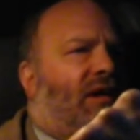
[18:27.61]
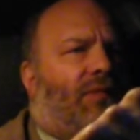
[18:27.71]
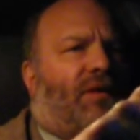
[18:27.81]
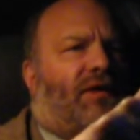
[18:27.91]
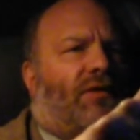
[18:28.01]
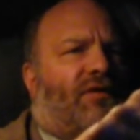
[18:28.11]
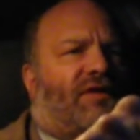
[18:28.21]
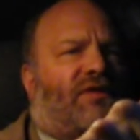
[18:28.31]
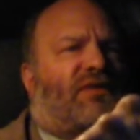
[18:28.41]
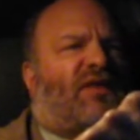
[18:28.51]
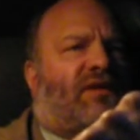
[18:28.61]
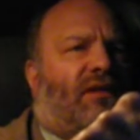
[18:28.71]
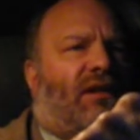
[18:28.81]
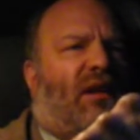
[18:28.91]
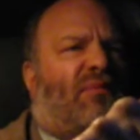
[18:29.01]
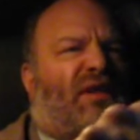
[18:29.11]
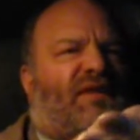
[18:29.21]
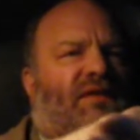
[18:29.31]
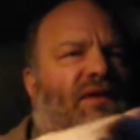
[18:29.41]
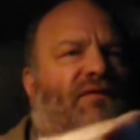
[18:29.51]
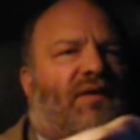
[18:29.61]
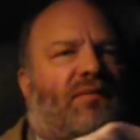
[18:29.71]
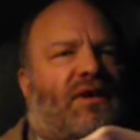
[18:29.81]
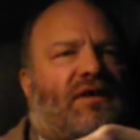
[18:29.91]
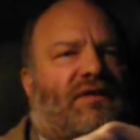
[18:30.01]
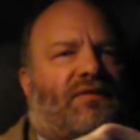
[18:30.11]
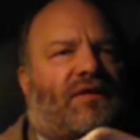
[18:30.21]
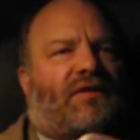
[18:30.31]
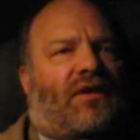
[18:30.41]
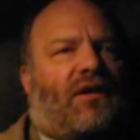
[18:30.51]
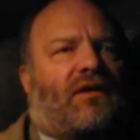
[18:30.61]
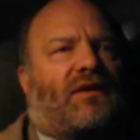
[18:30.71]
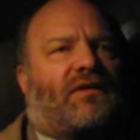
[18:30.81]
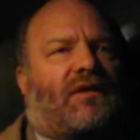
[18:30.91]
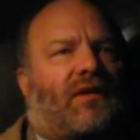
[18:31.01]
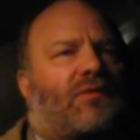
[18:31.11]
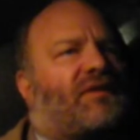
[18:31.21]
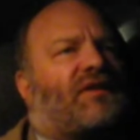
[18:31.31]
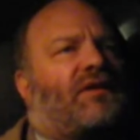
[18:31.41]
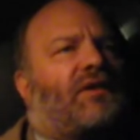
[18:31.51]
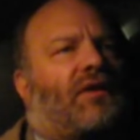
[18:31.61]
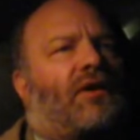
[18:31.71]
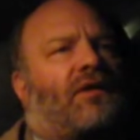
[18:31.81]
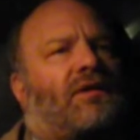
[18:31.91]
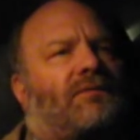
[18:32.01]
And my nose is just a little bit sniffy because of the doggy that was in here.